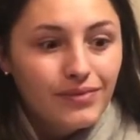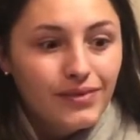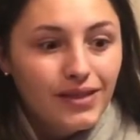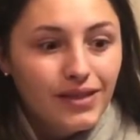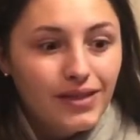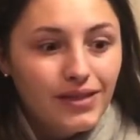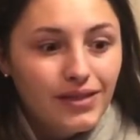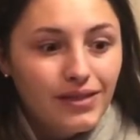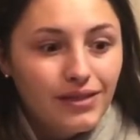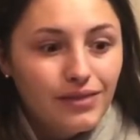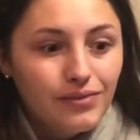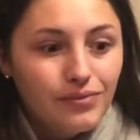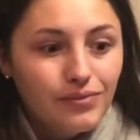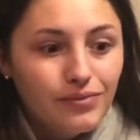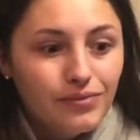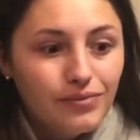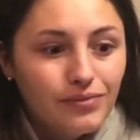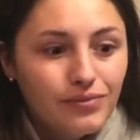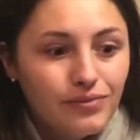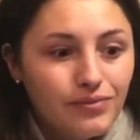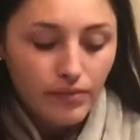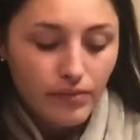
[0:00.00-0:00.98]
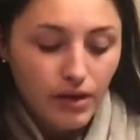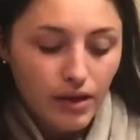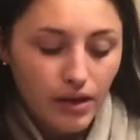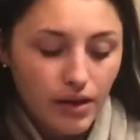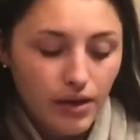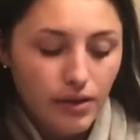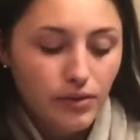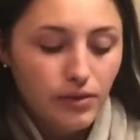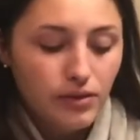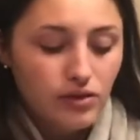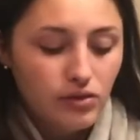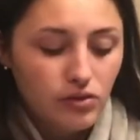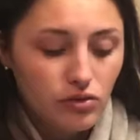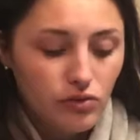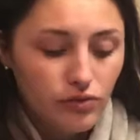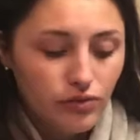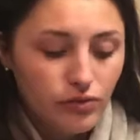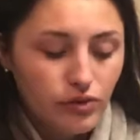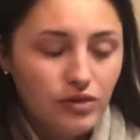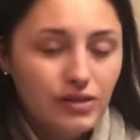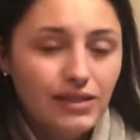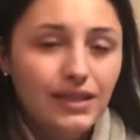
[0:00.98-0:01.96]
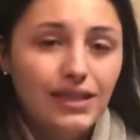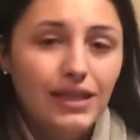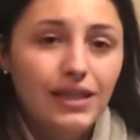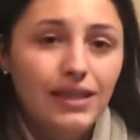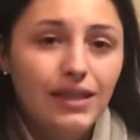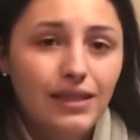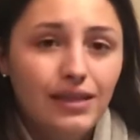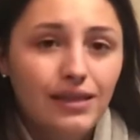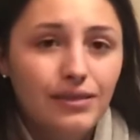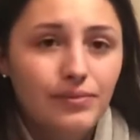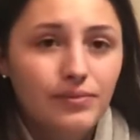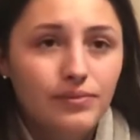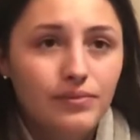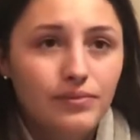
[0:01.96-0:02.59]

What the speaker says: decent. Anyway, so for today,